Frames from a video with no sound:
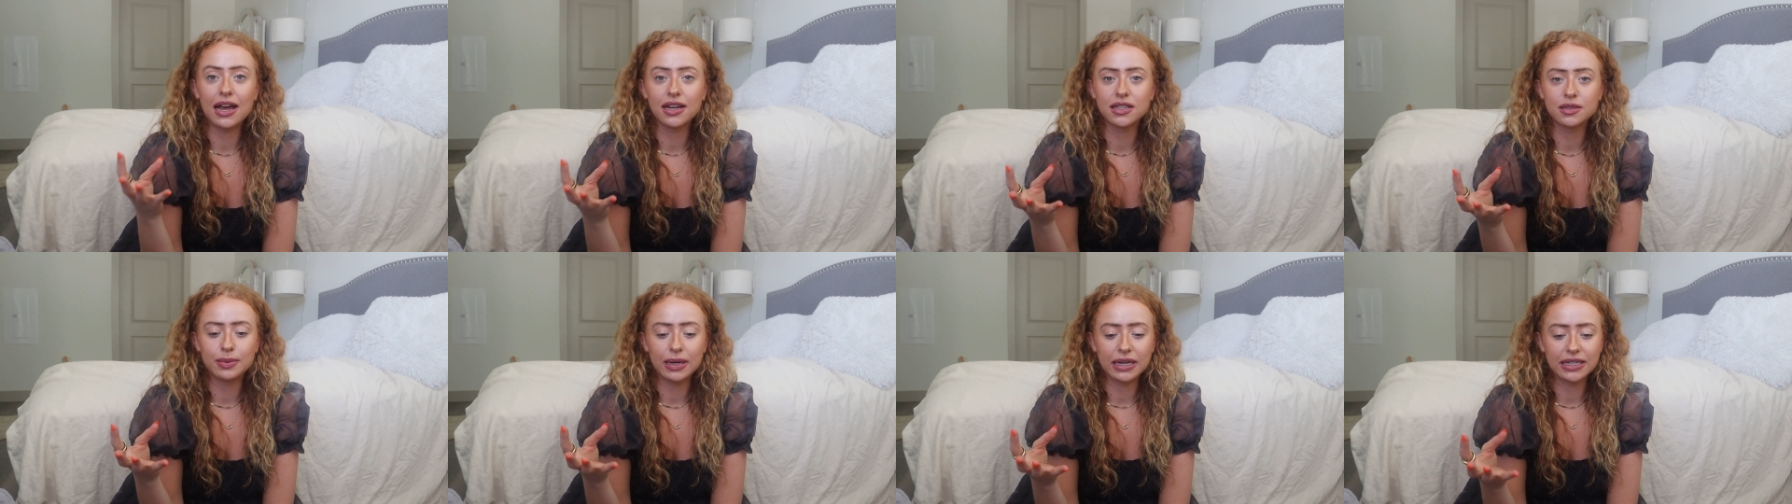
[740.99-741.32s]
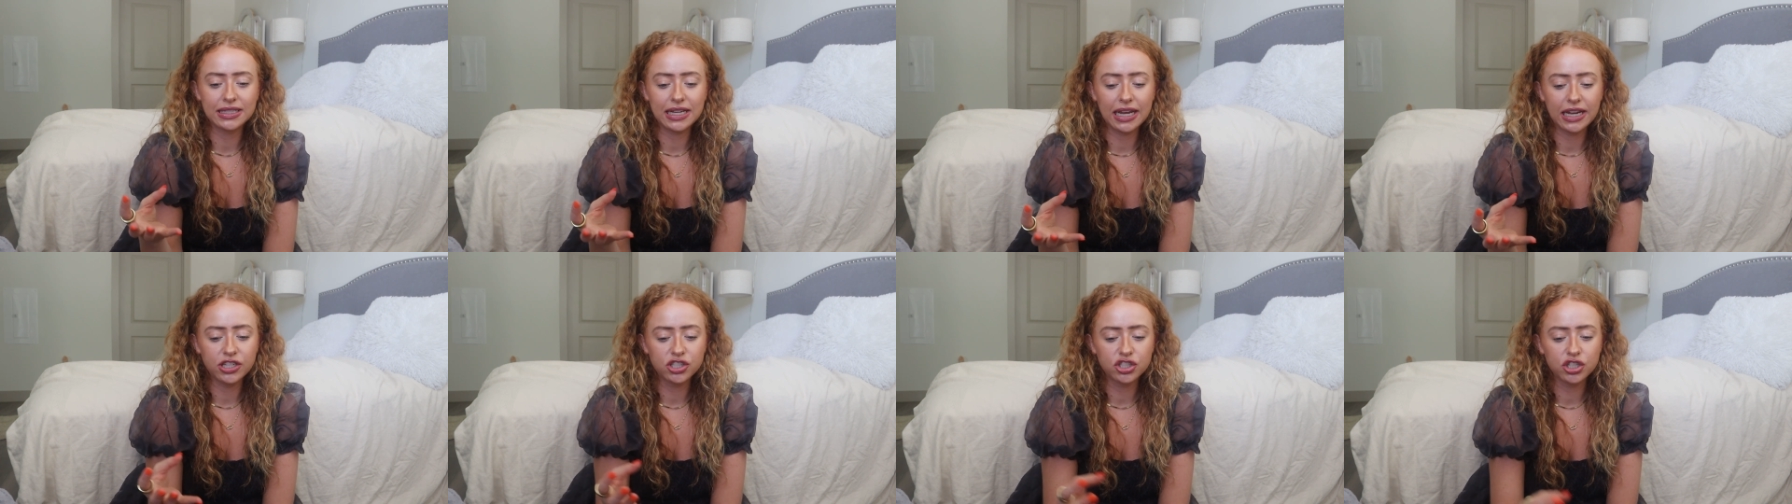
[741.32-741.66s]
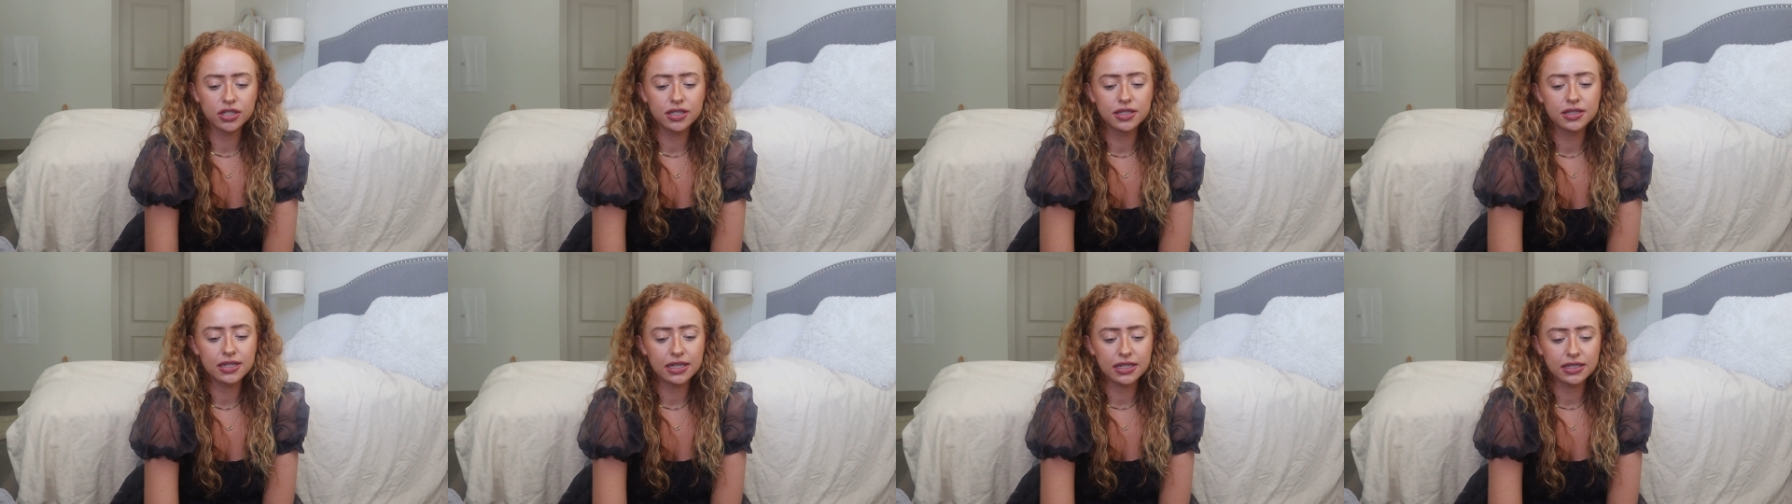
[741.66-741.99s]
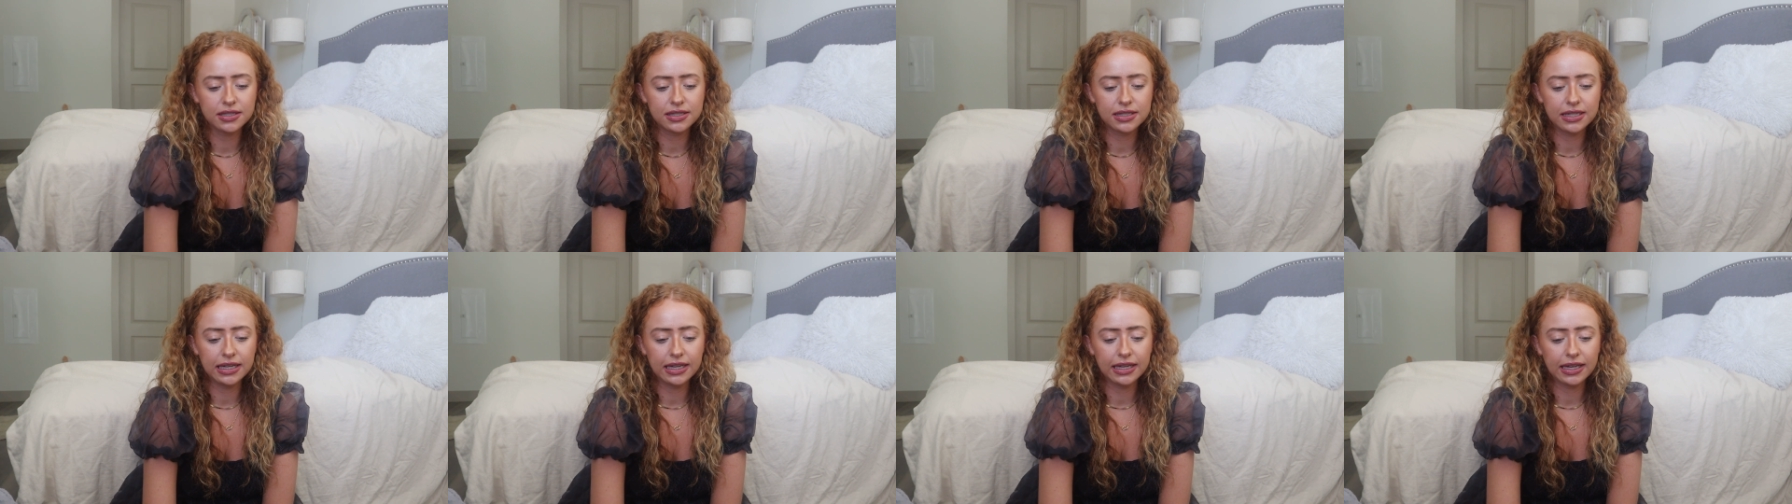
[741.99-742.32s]
expectations,
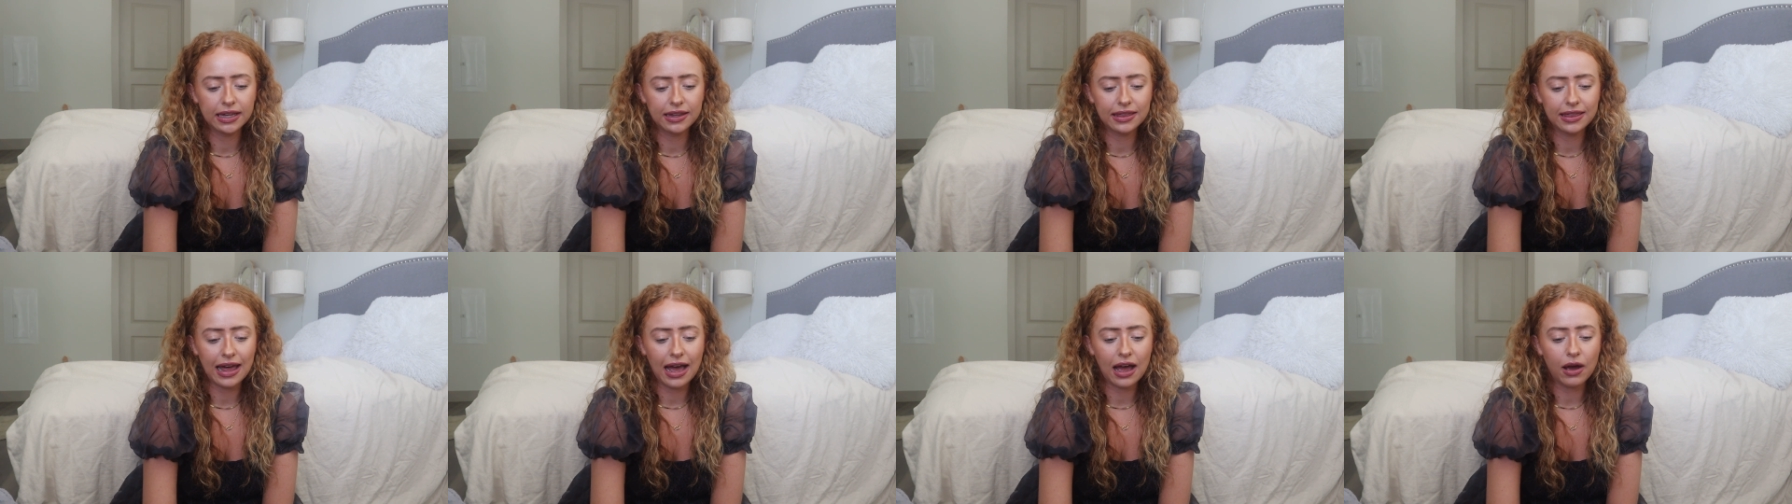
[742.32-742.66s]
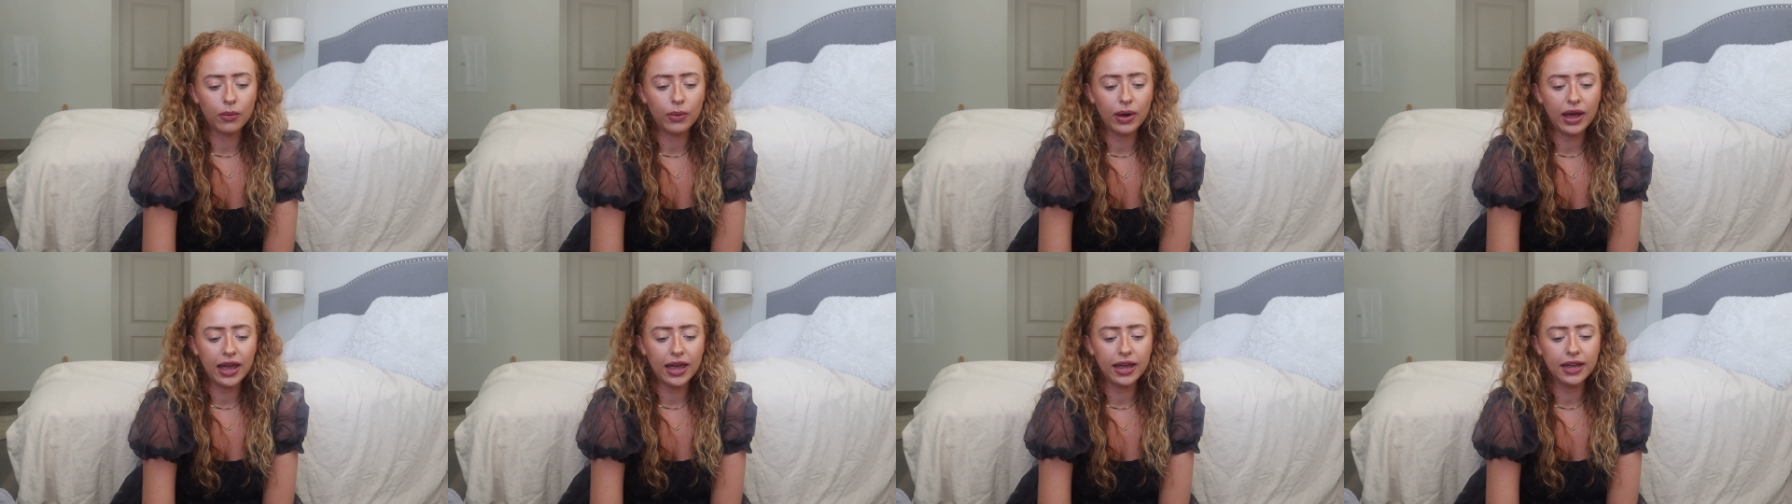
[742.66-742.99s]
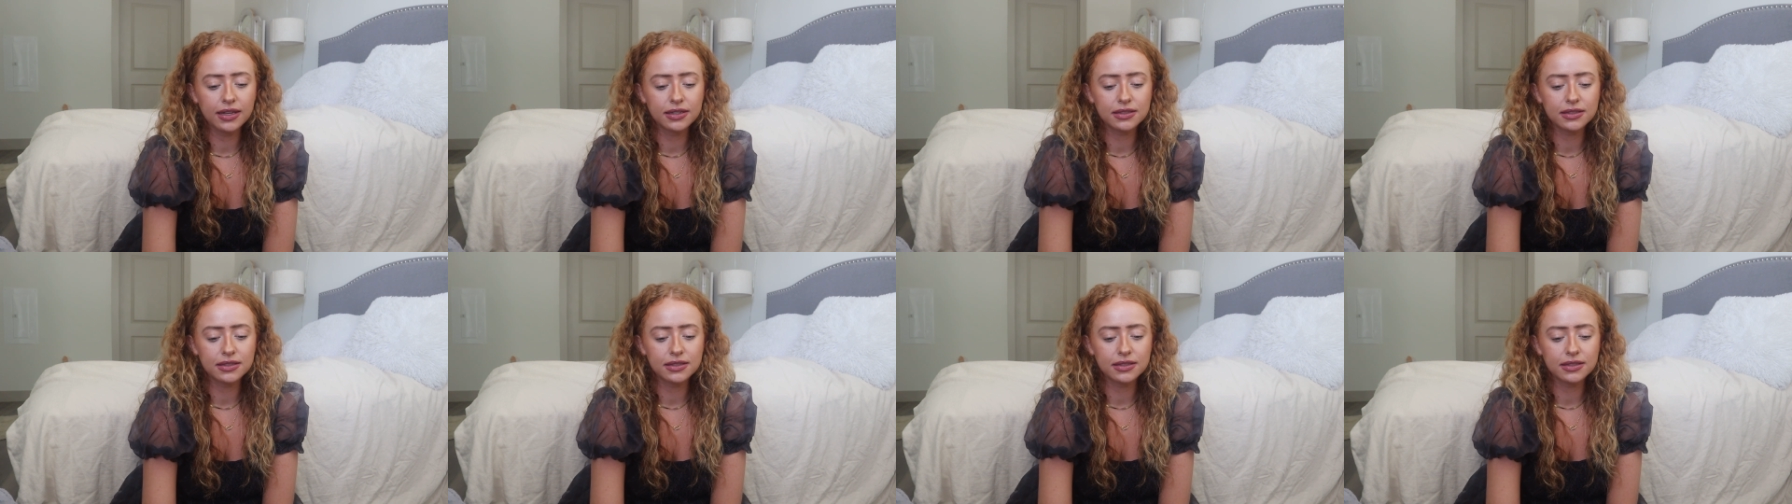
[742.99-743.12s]
is seeing it that way.